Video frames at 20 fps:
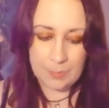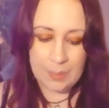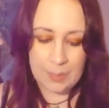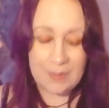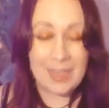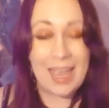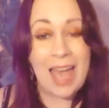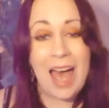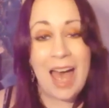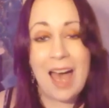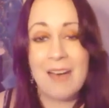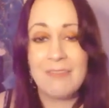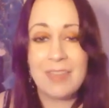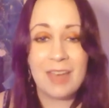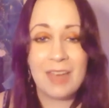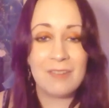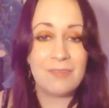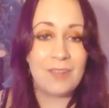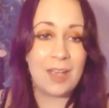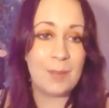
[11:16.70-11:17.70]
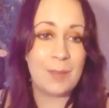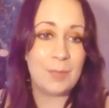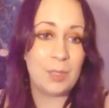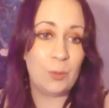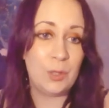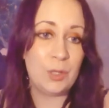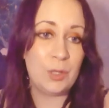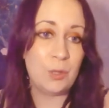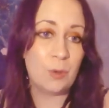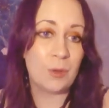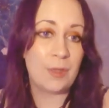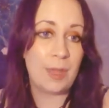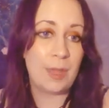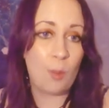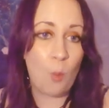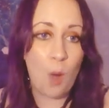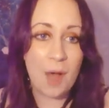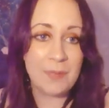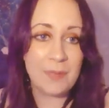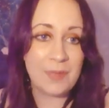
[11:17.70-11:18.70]
They have that family with you, or they
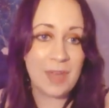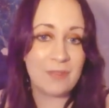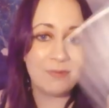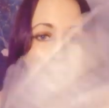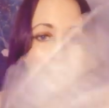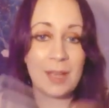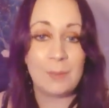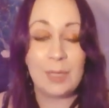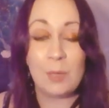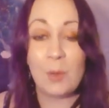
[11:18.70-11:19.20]
want that family,